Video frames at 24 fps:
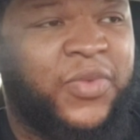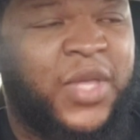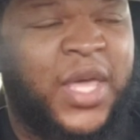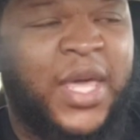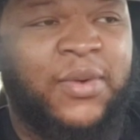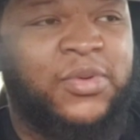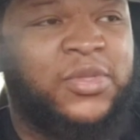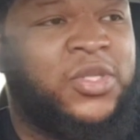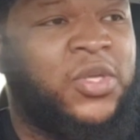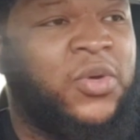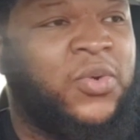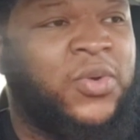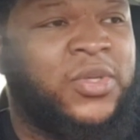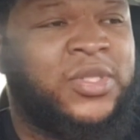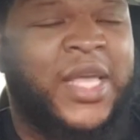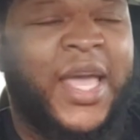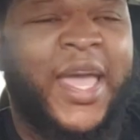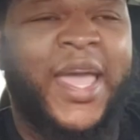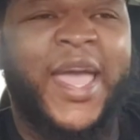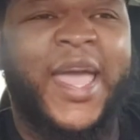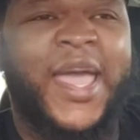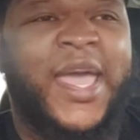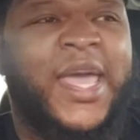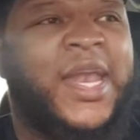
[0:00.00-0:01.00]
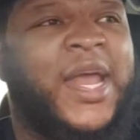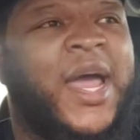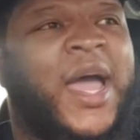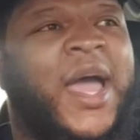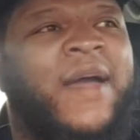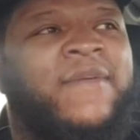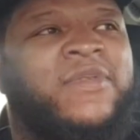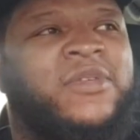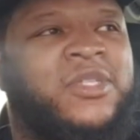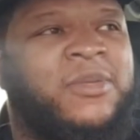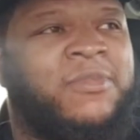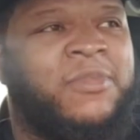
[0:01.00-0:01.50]
He was doing what they hated
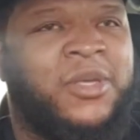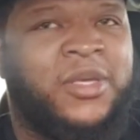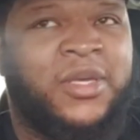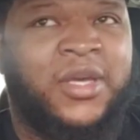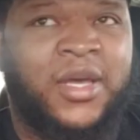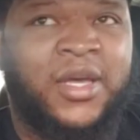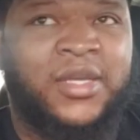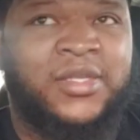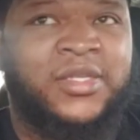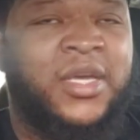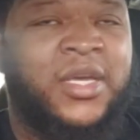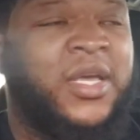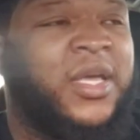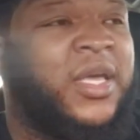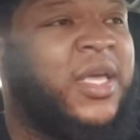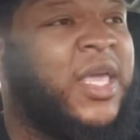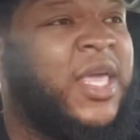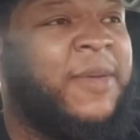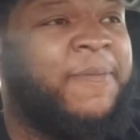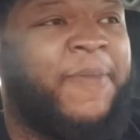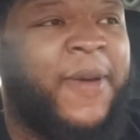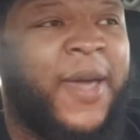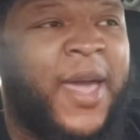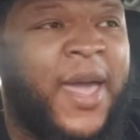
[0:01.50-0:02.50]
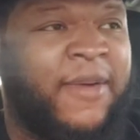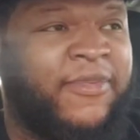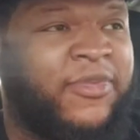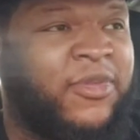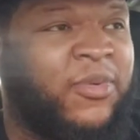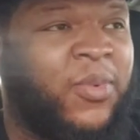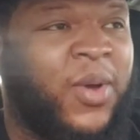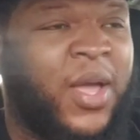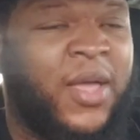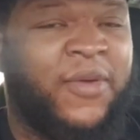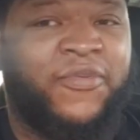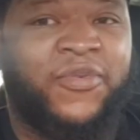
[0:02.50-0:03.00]
Iverson because he paved
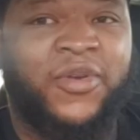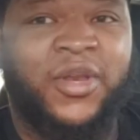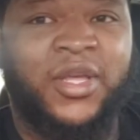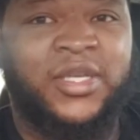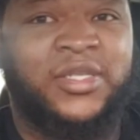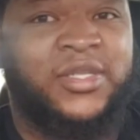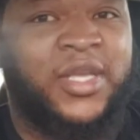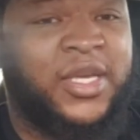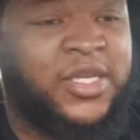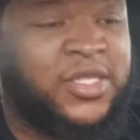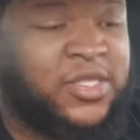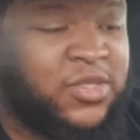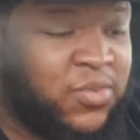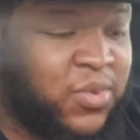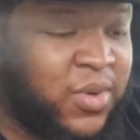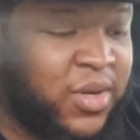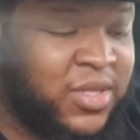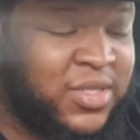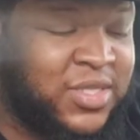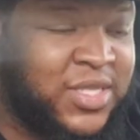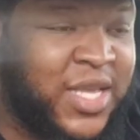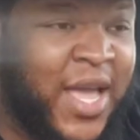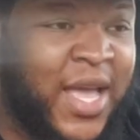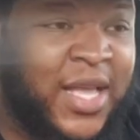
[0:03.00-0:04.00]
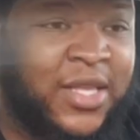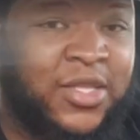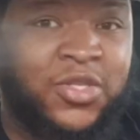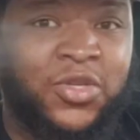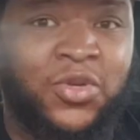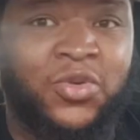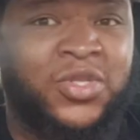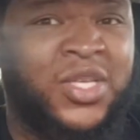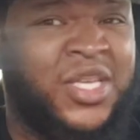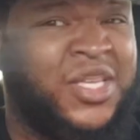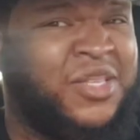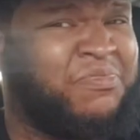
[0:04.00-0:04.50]
the way for these niggas to wear
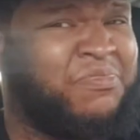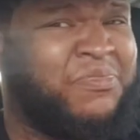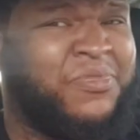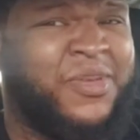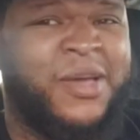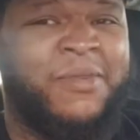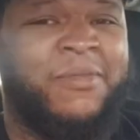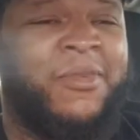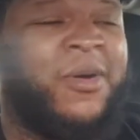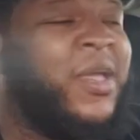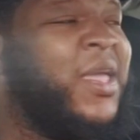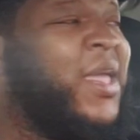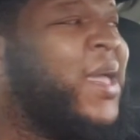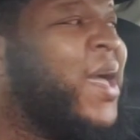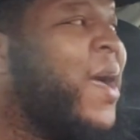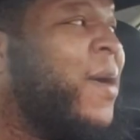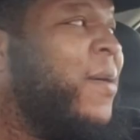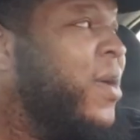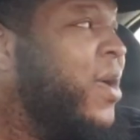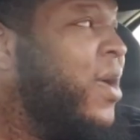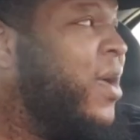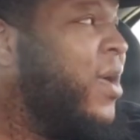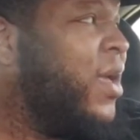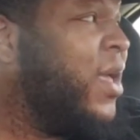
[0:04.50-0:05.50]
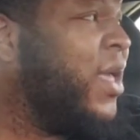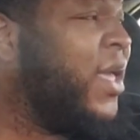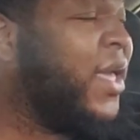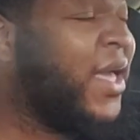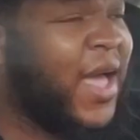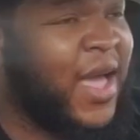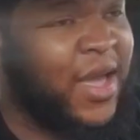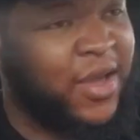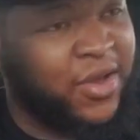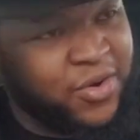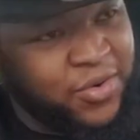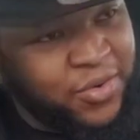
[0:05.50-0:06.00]
tattoos. He
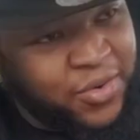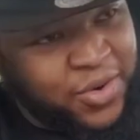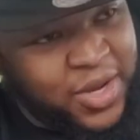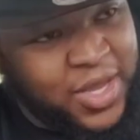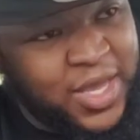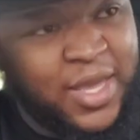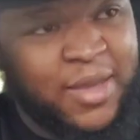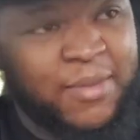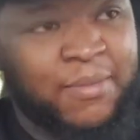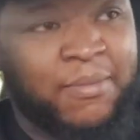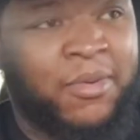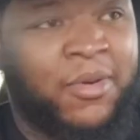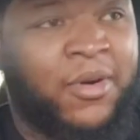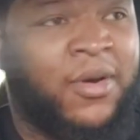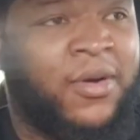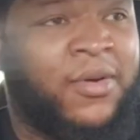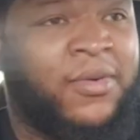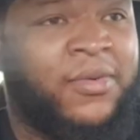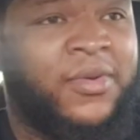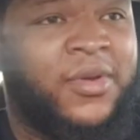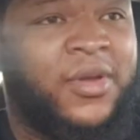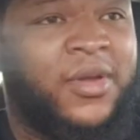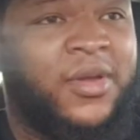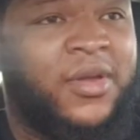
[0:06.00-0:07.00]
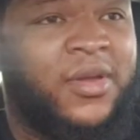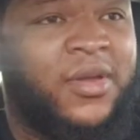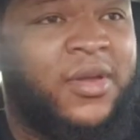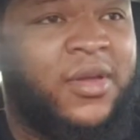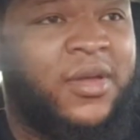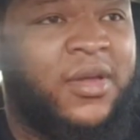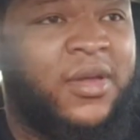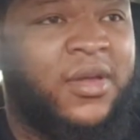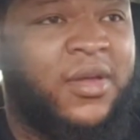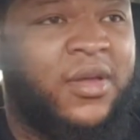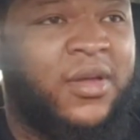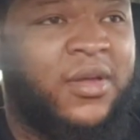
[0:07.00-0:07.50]
got cream, bro.
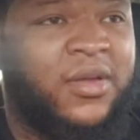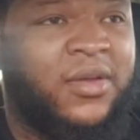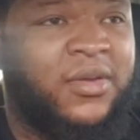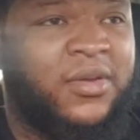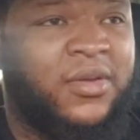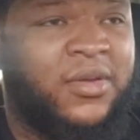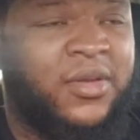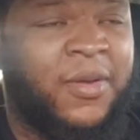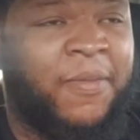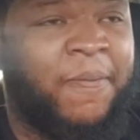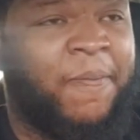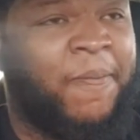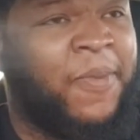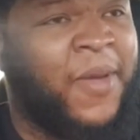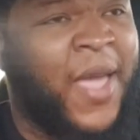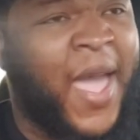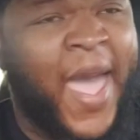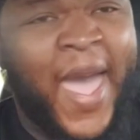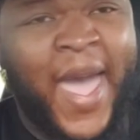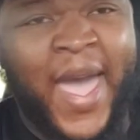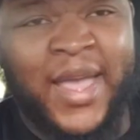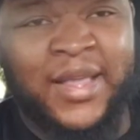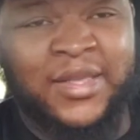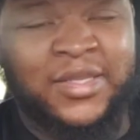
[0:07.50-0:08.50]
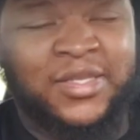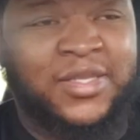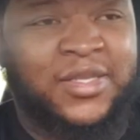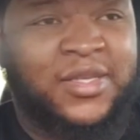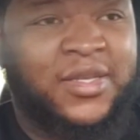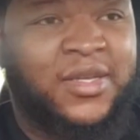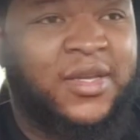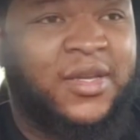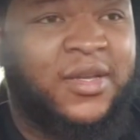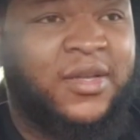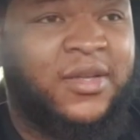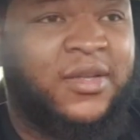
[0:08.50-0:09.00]
The hats,
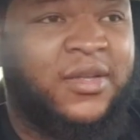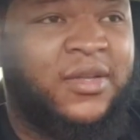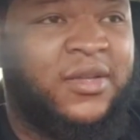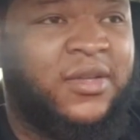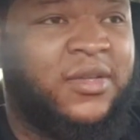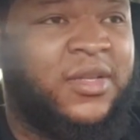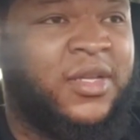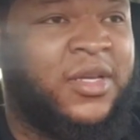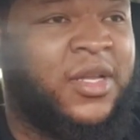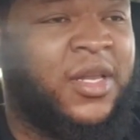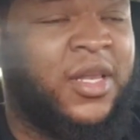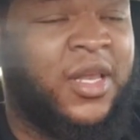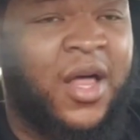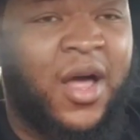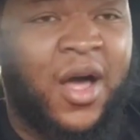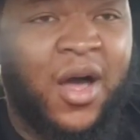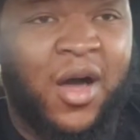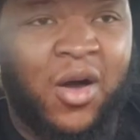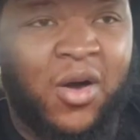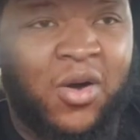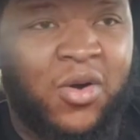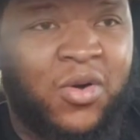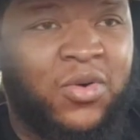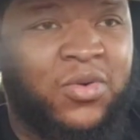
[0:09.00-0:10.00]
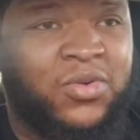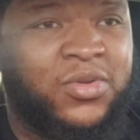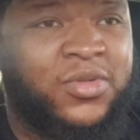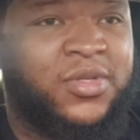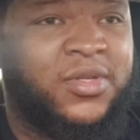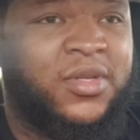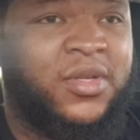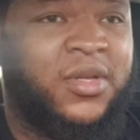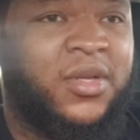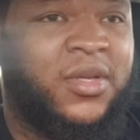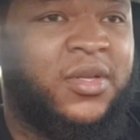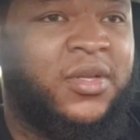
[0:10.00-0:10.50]
the
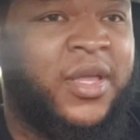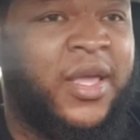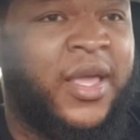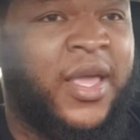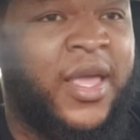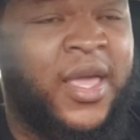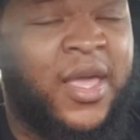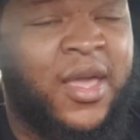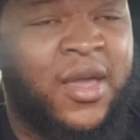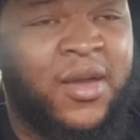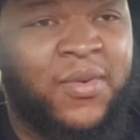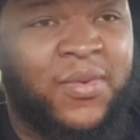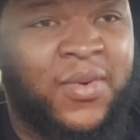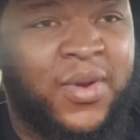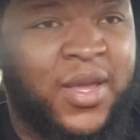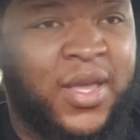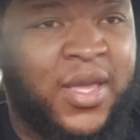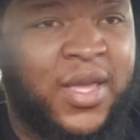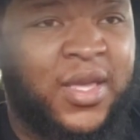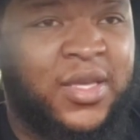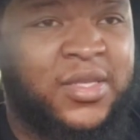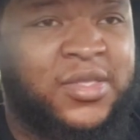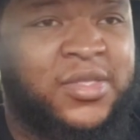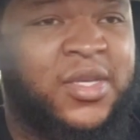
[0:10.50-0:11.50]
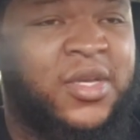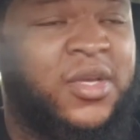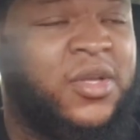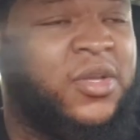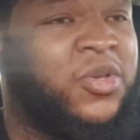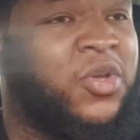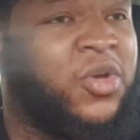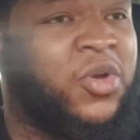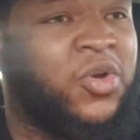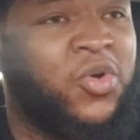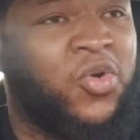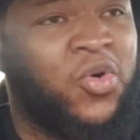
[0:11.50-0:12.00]
clothes, the earrings,
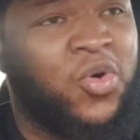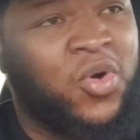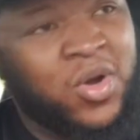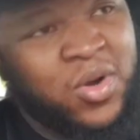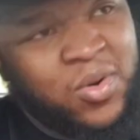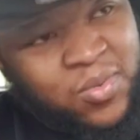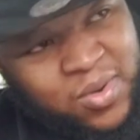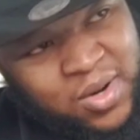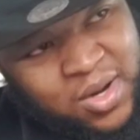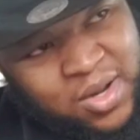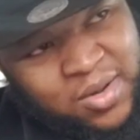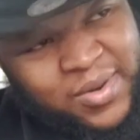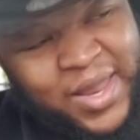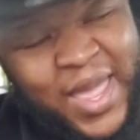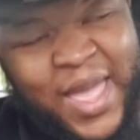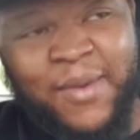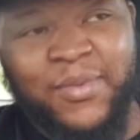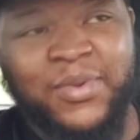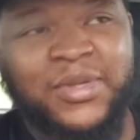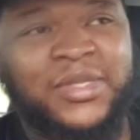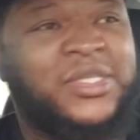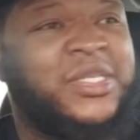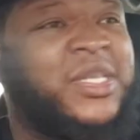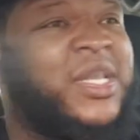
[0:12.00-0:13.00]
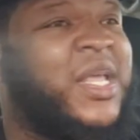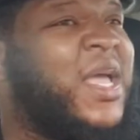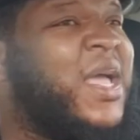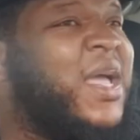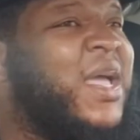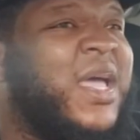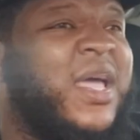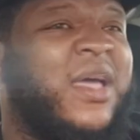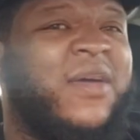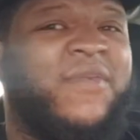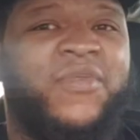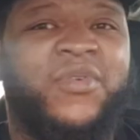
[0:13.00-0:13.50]
the cornrow. They was
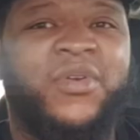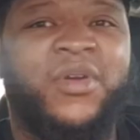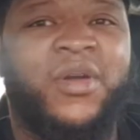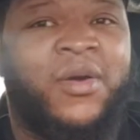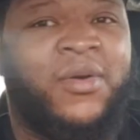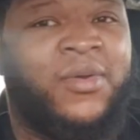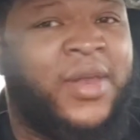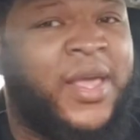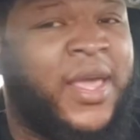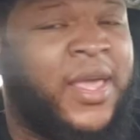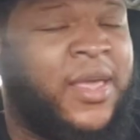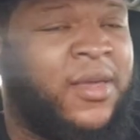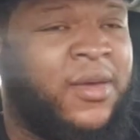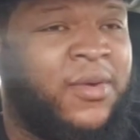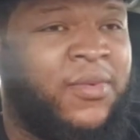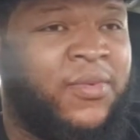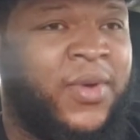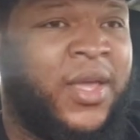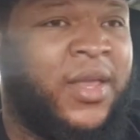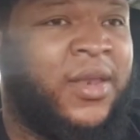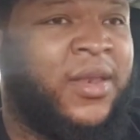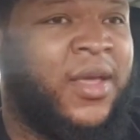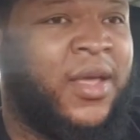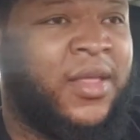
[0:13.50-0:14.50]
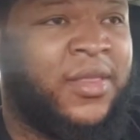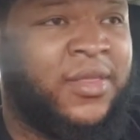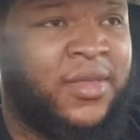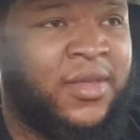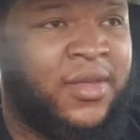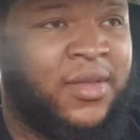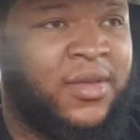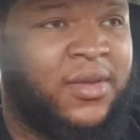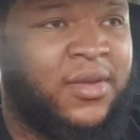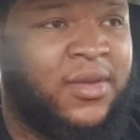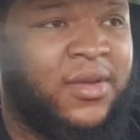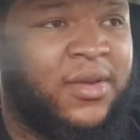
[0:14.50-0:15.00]
never going to let him win
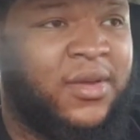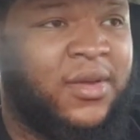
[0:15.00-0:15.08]
nothing.